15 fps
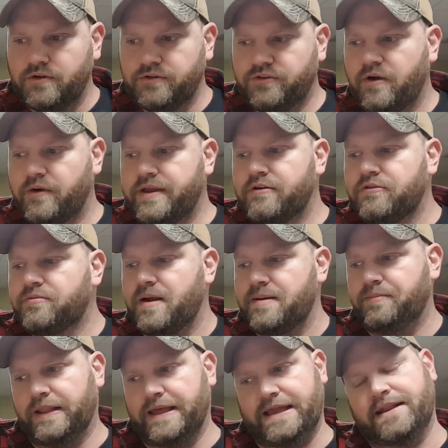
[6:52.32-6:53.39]
So here's my
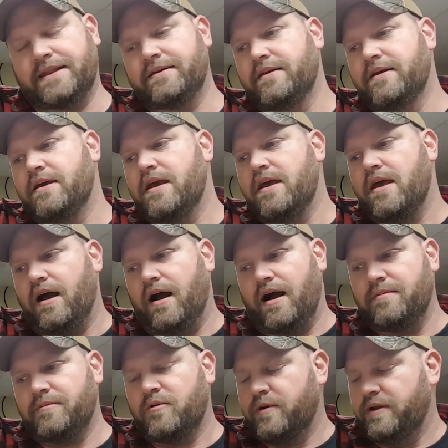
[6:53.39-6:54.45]
plan.
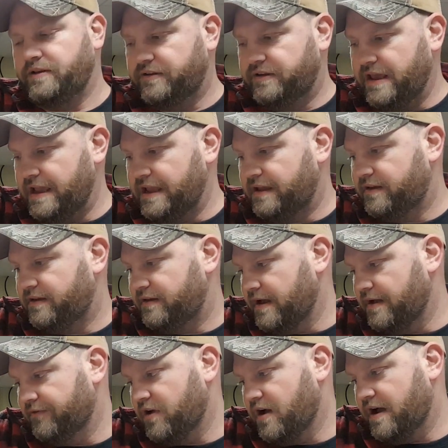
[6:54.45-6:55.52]
I'm going to take,
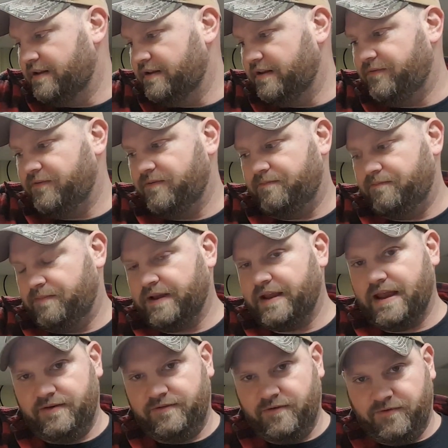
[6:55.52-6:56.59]
if
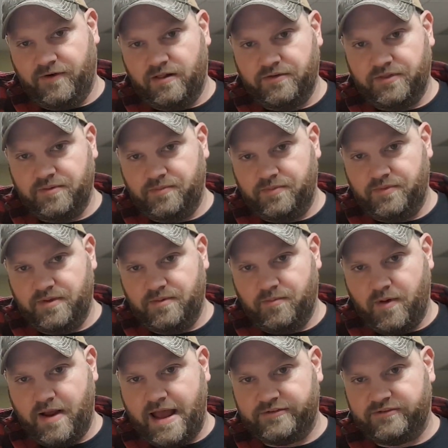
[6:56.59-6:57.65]
you're following the
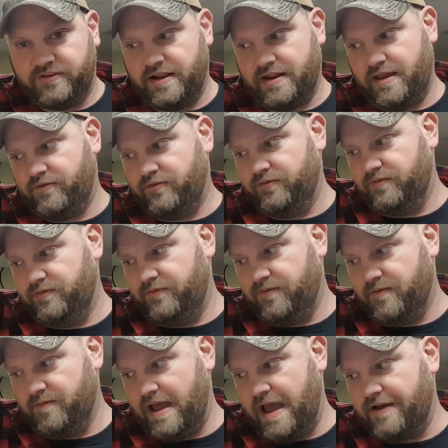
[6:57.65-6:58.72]
brass study,
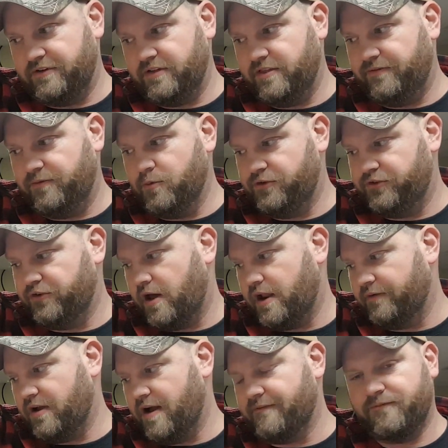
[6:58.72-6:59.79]
from after the 4th shot,
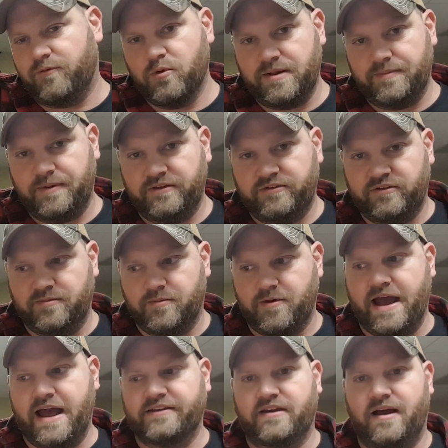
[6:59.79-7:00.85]
I've got 40 pieces of
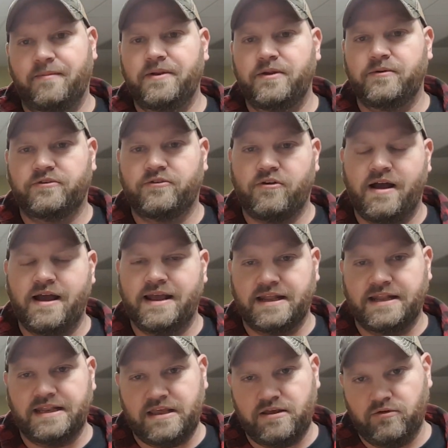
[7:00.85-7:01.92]
brass. I'm going to try and
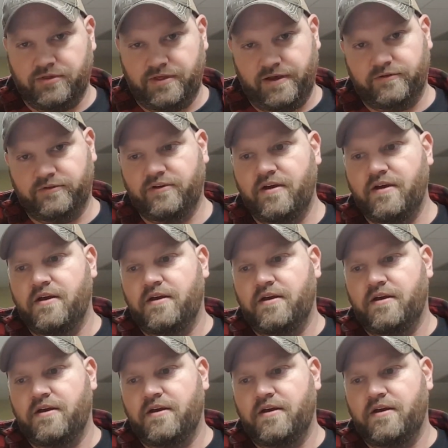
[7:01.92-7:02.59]
anneal those